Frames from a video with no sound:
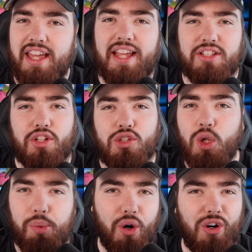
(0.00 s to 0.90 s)
it is a
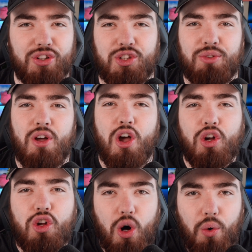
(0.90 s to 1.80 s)
super awesome
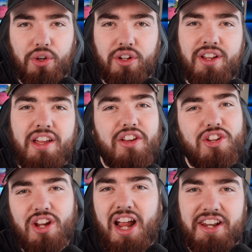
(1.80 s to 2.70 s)
golden
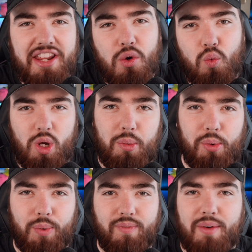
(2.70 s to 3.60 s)
shiny
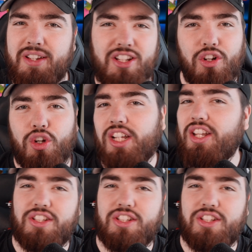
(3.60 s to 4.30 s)
Rillaboom. I mean, look at this